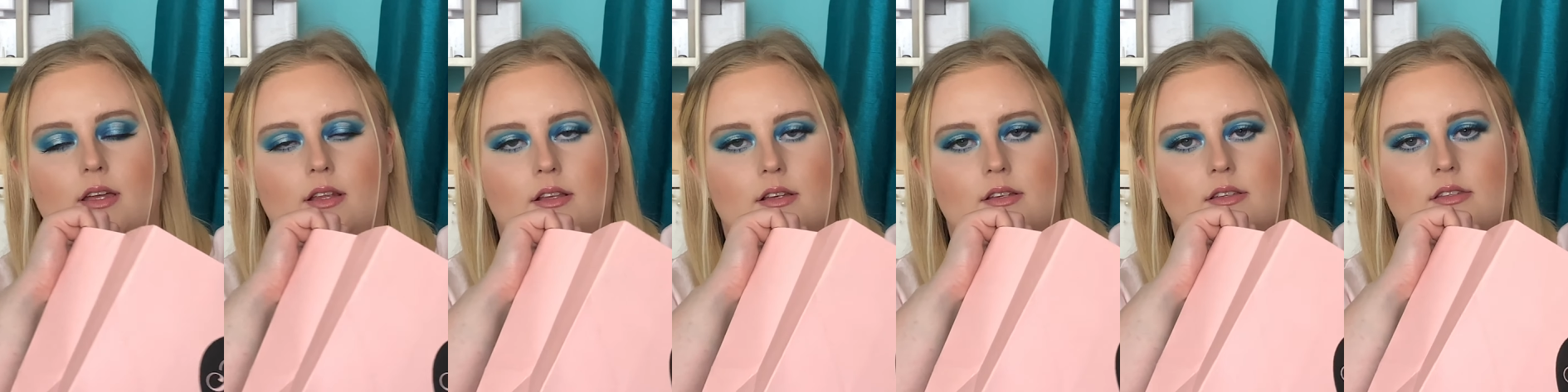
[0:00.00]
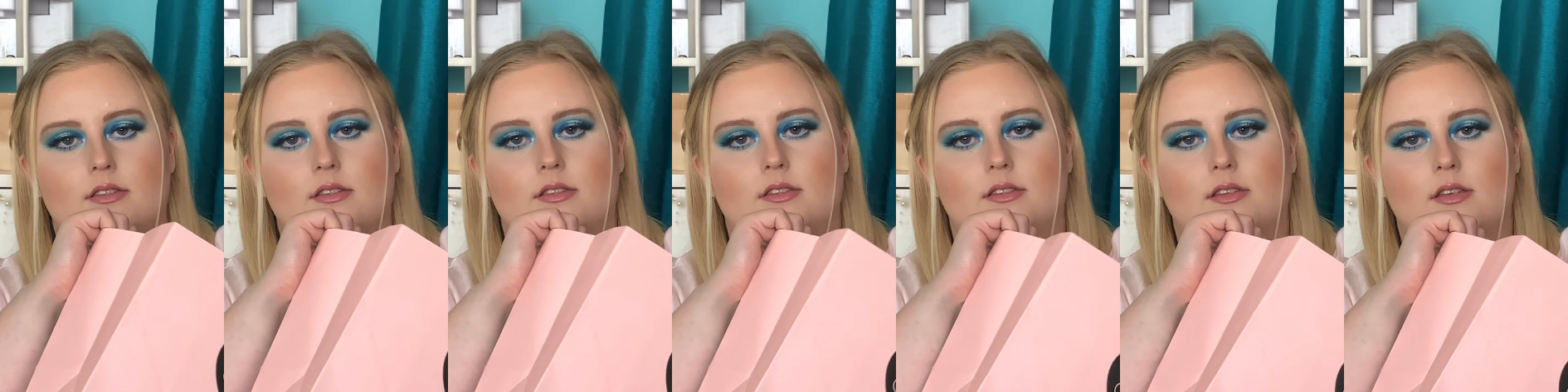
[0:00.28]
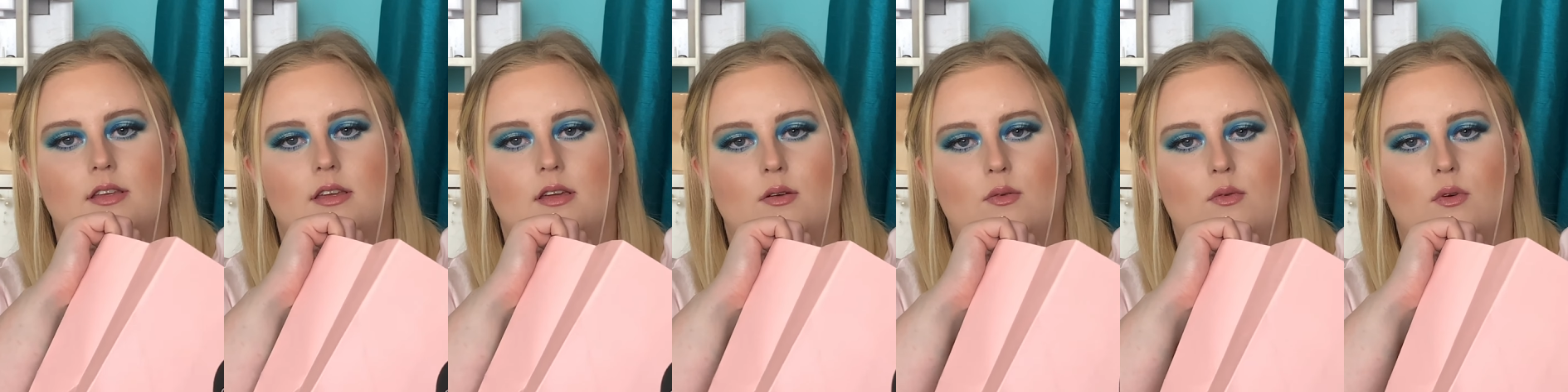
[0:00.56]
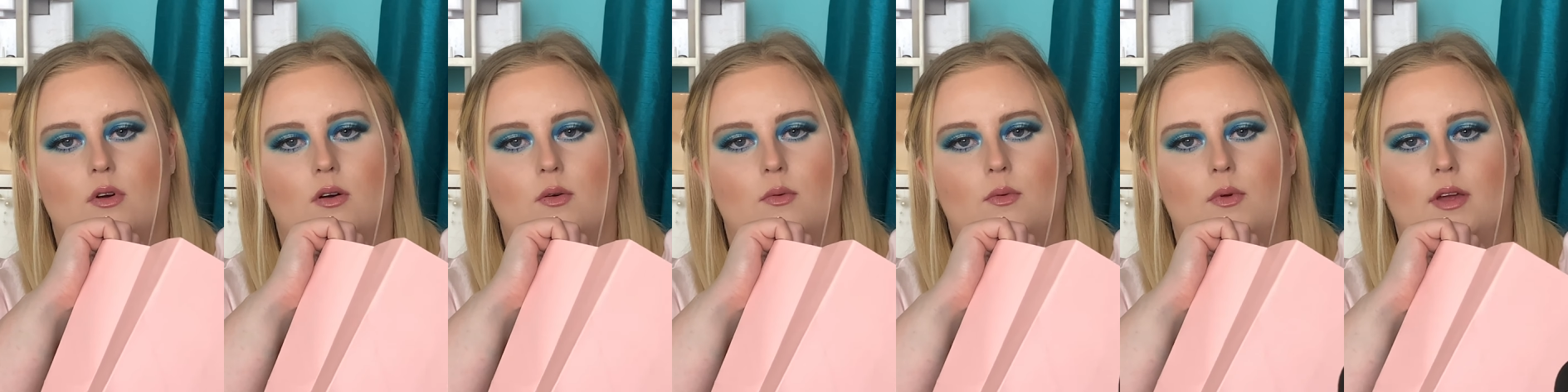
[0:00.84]
let's see
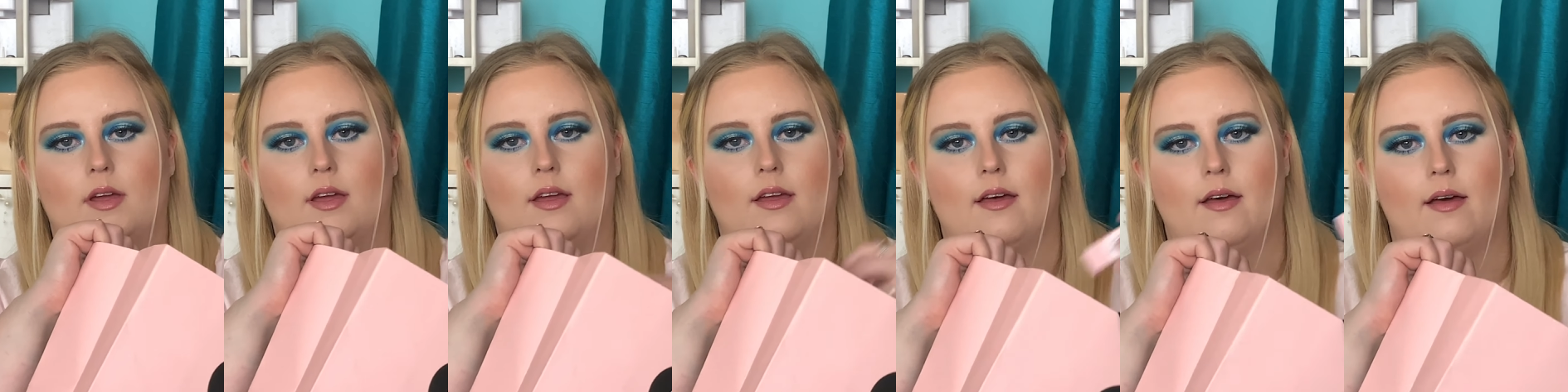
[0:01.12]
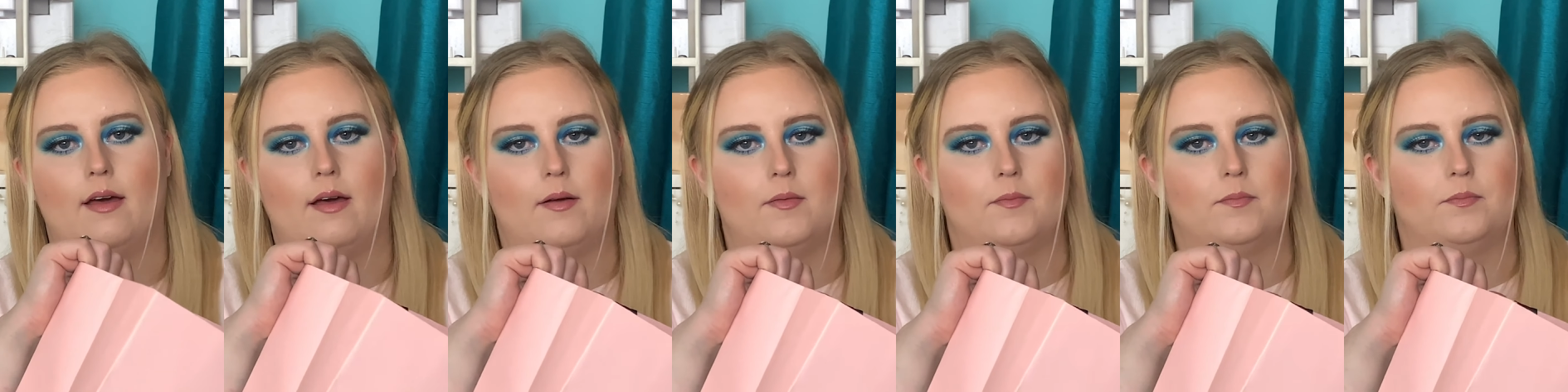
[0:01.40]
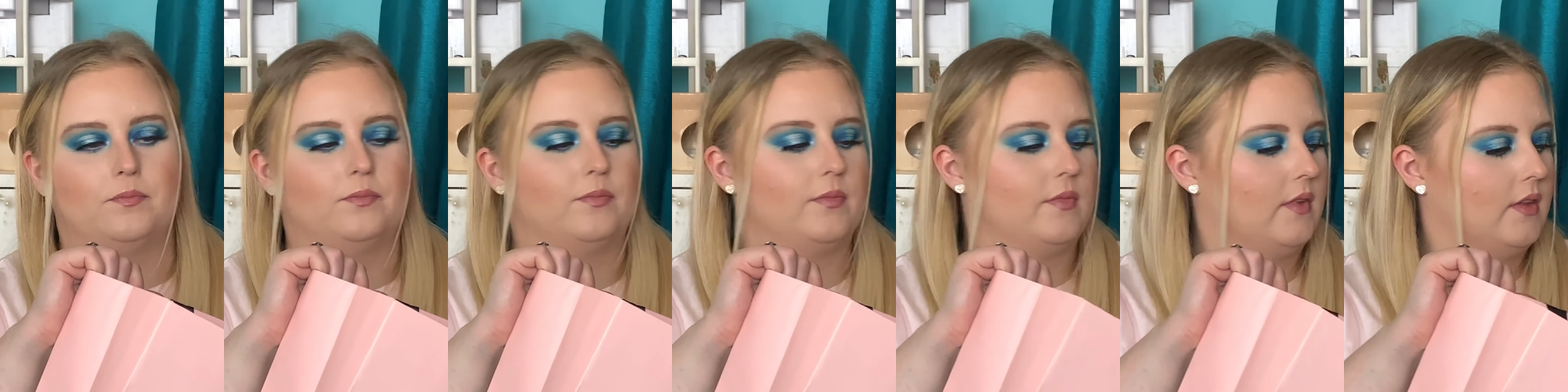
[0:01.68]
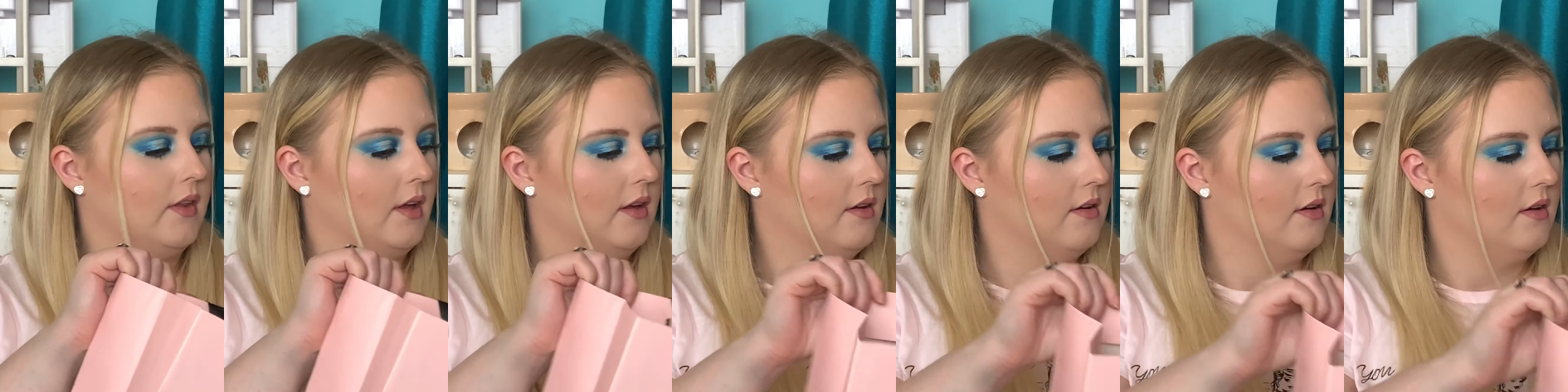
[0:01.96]
what we get.
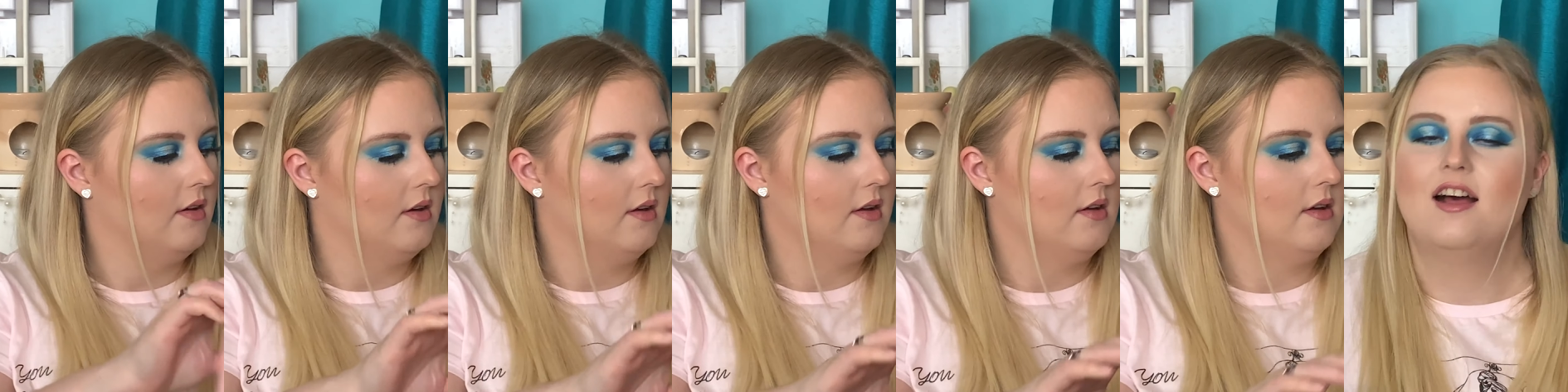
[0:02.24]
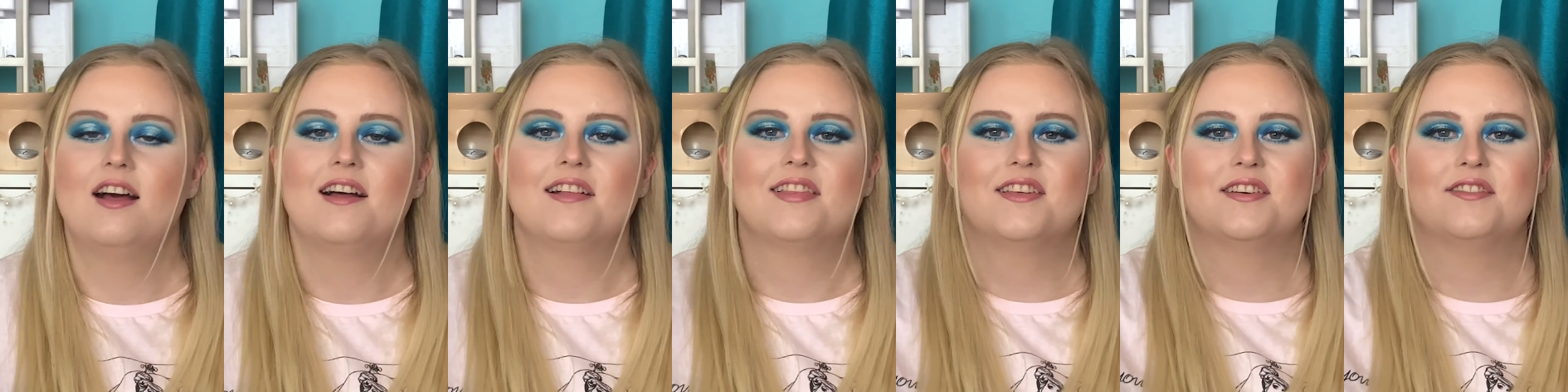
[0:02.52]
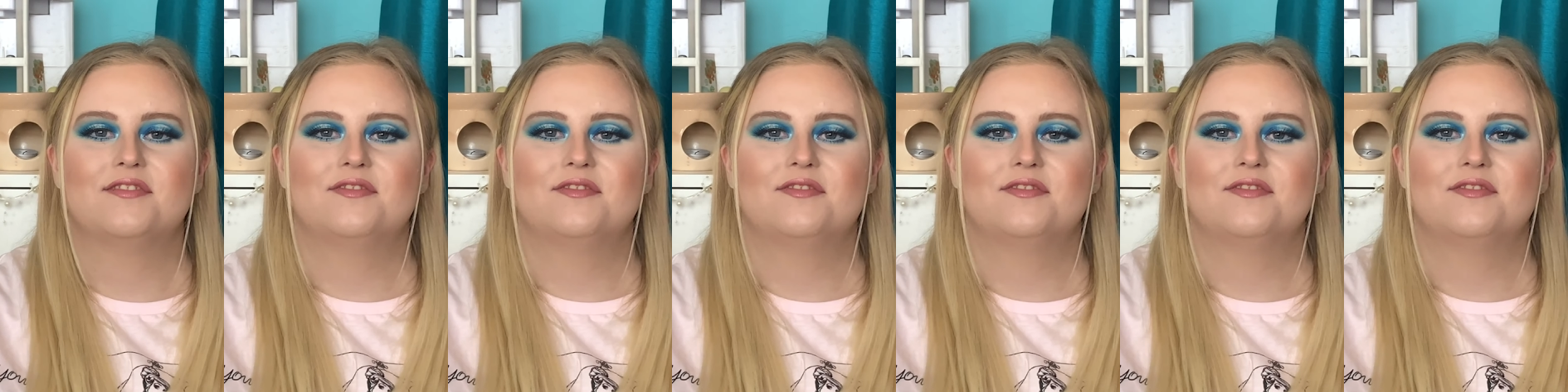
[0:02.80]
The